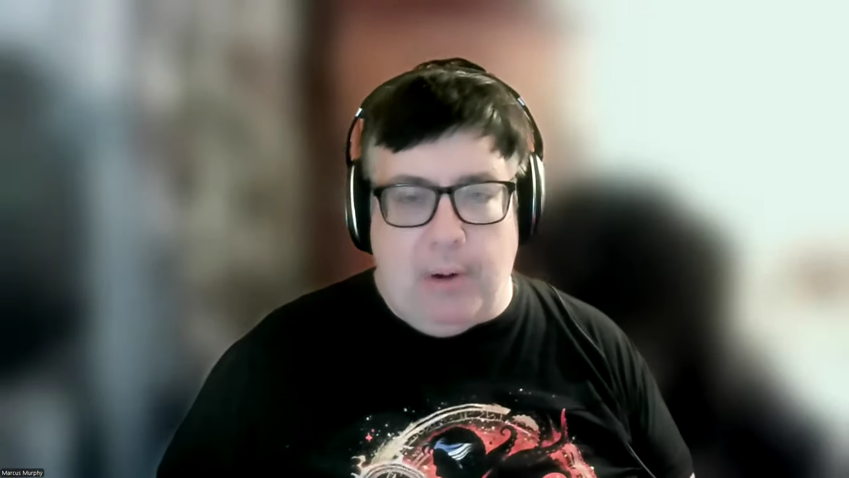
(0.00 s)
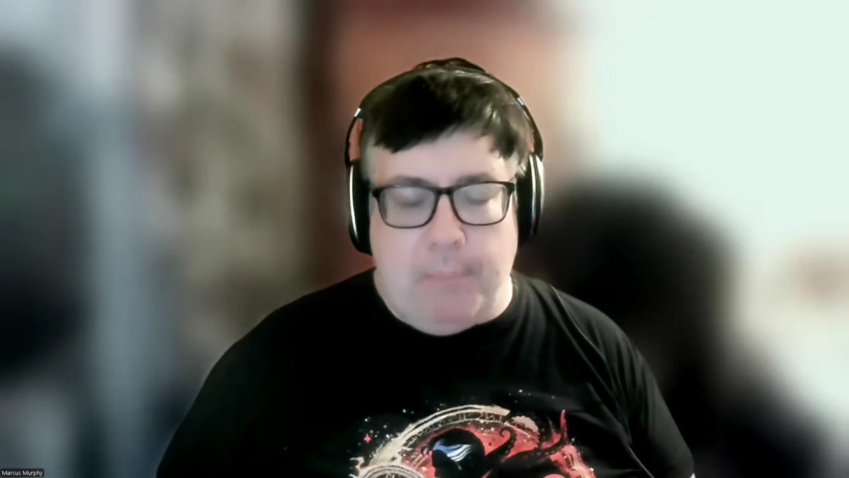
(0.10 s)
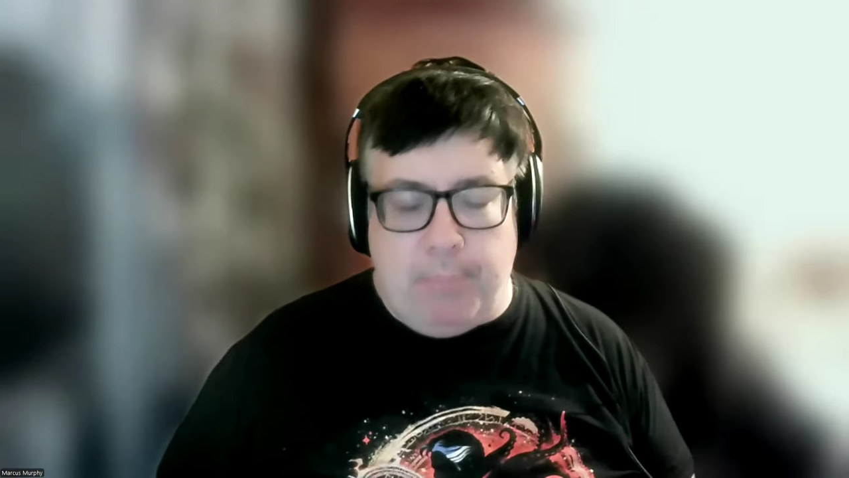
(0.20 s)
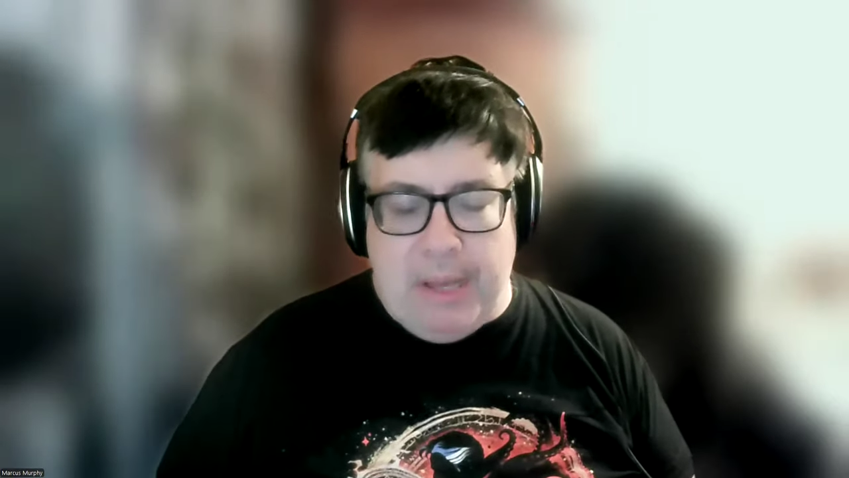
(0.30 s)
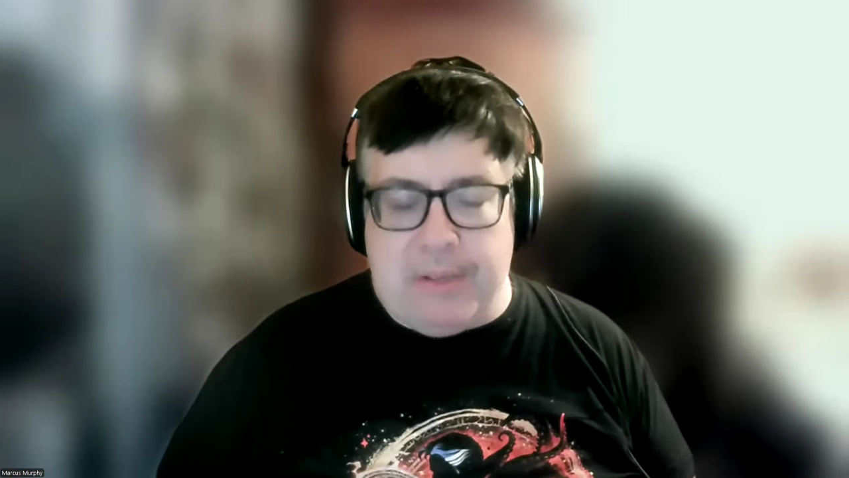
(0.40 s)

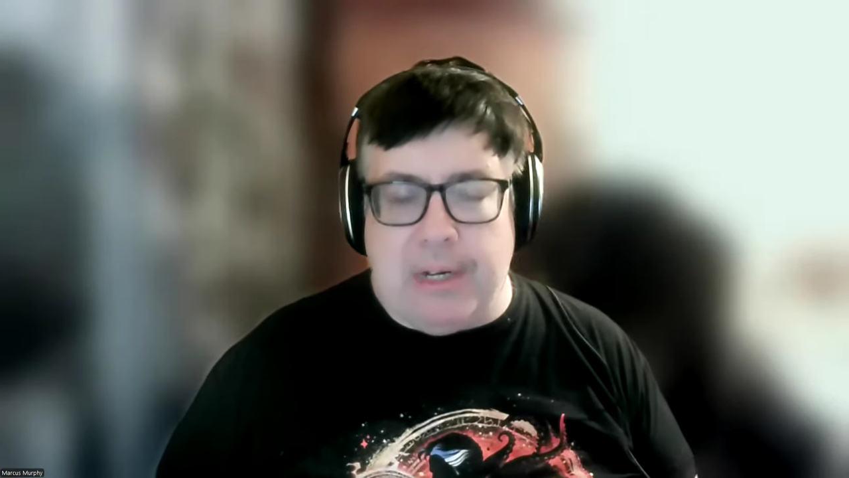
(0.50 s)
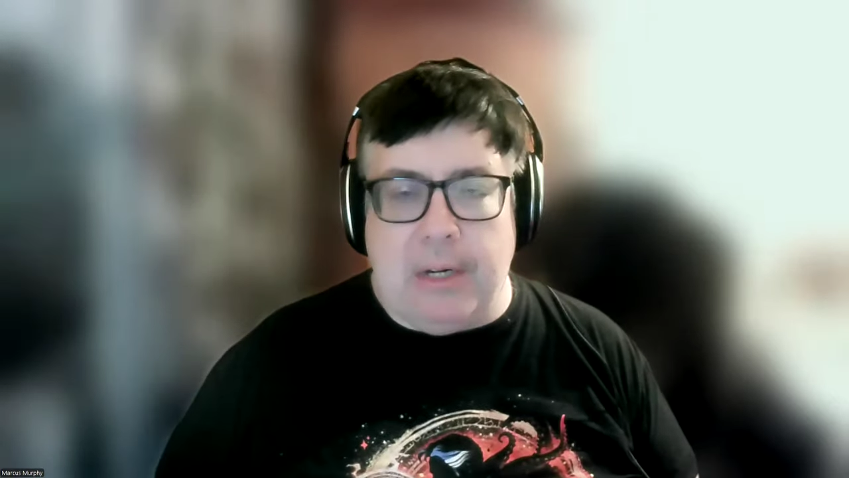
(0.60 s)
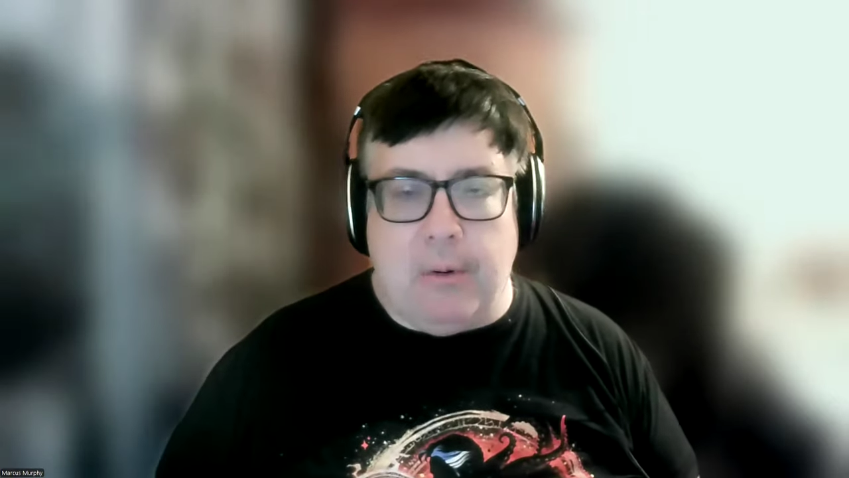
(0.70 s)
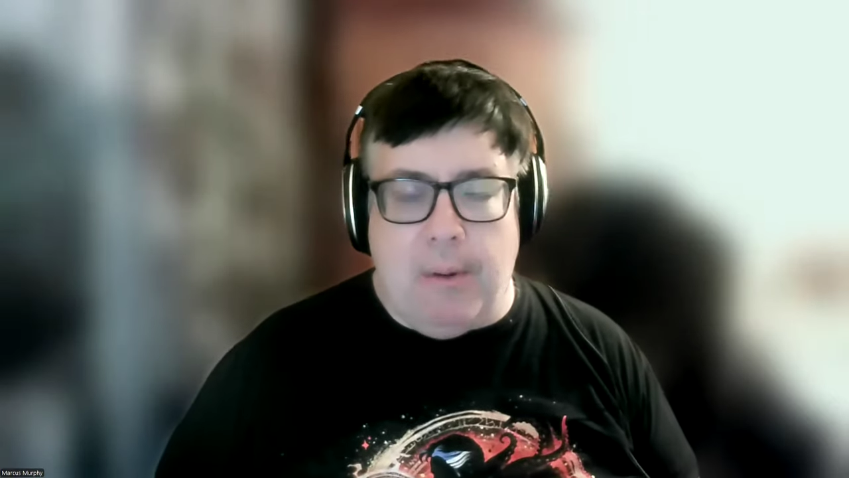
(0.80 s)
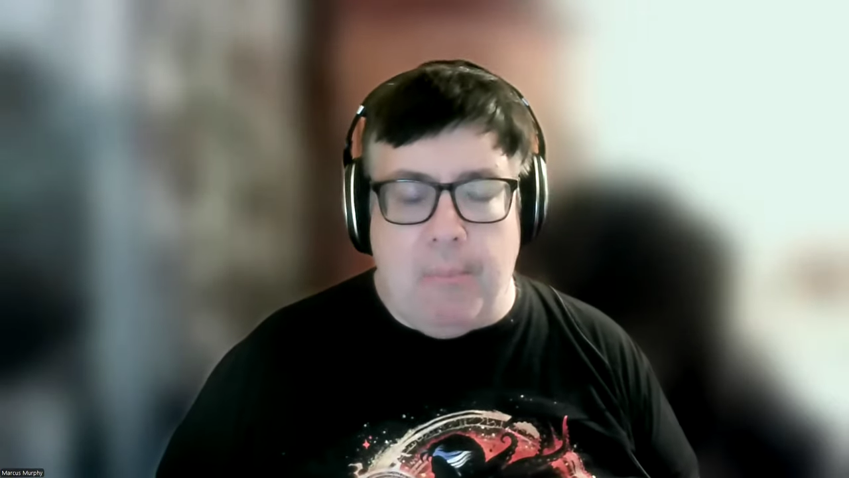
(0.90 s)
unpleasant
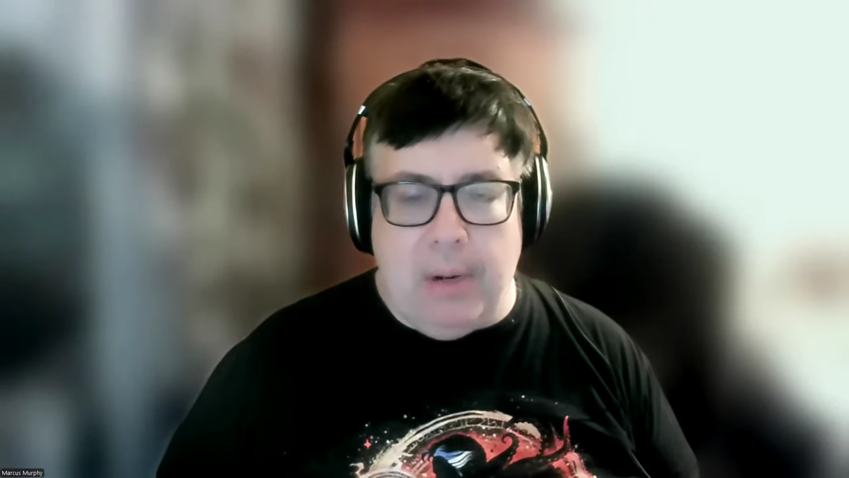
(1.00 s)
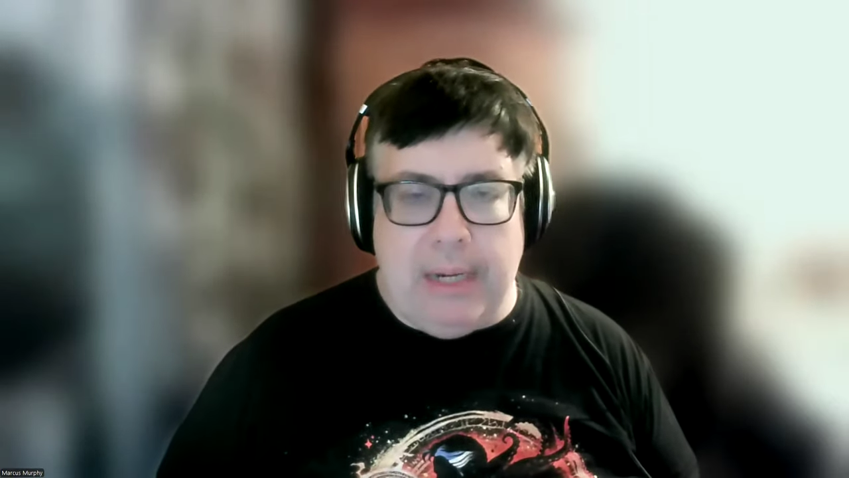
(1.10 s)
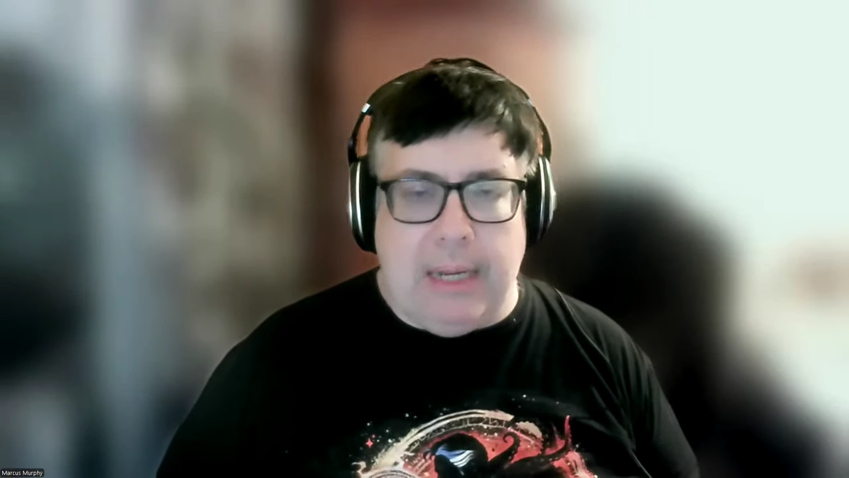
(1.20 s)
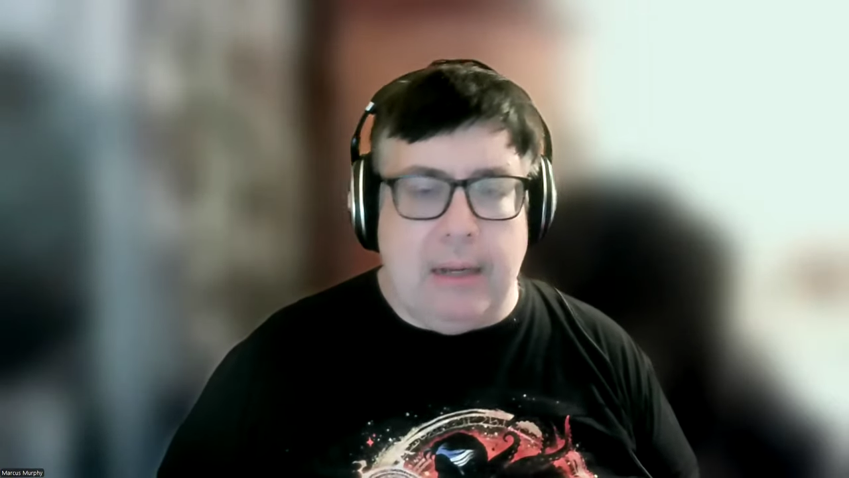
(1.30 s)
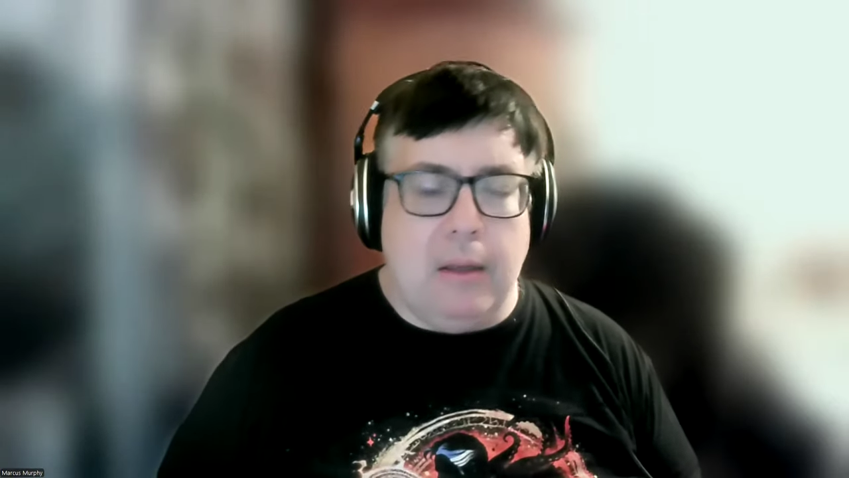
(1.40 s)
and grim
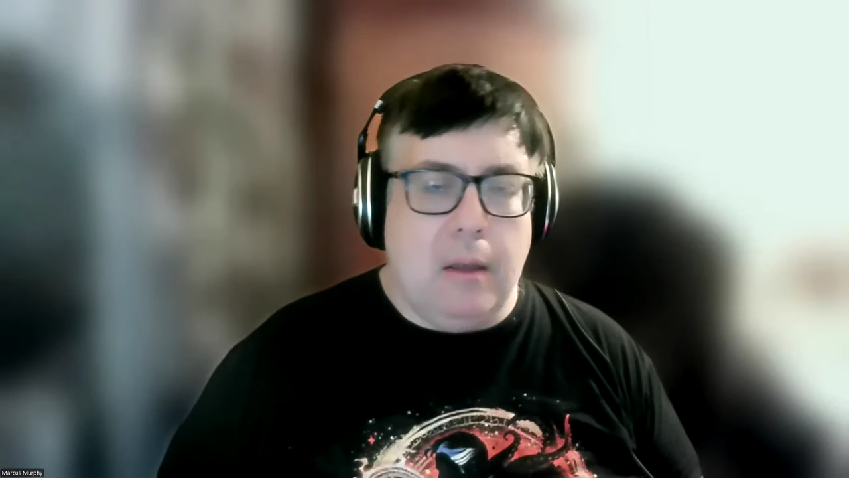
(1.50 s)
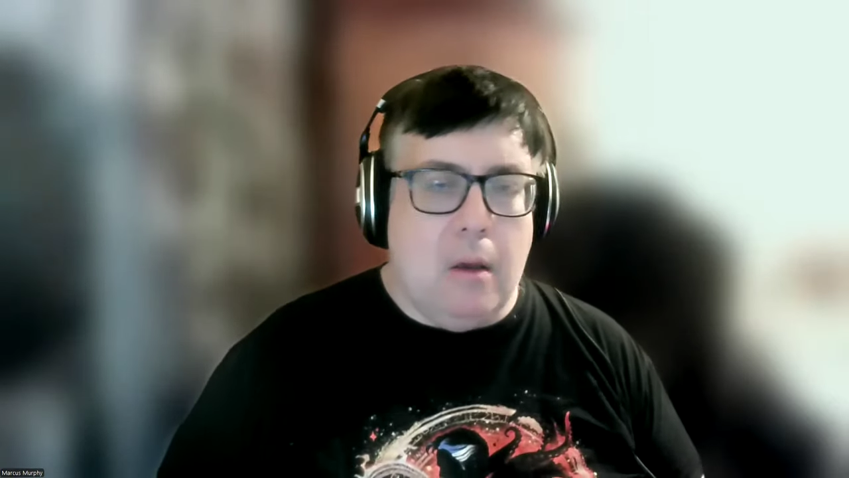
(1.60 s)
reading.